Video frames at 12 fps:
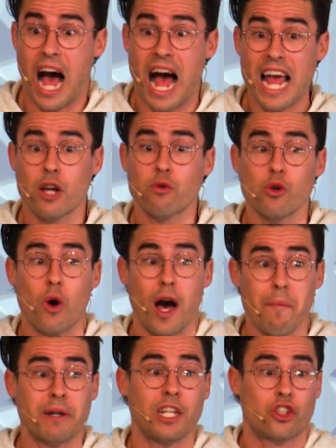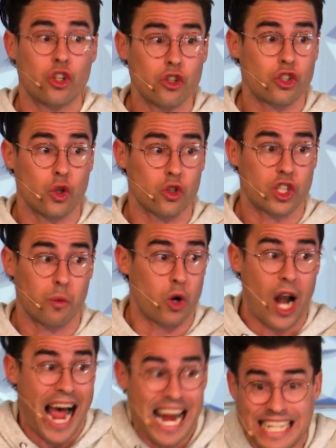I grew up in a church culture
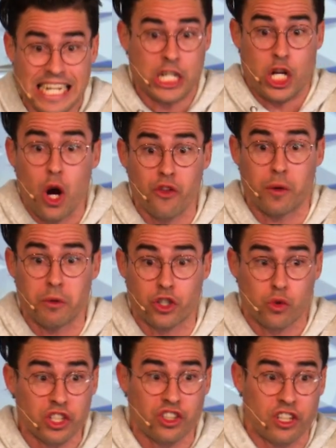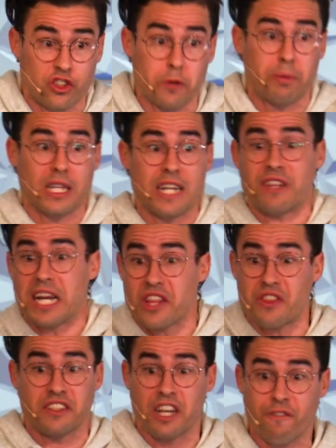where I didn't know there was Christians who believed
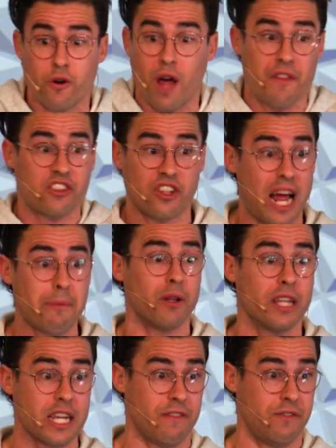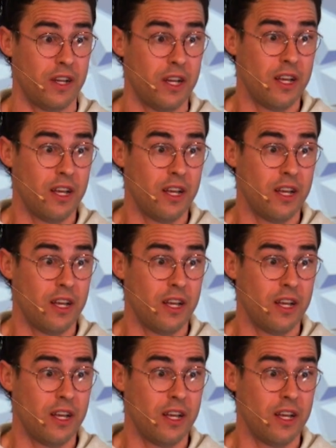anything different on this than I believed.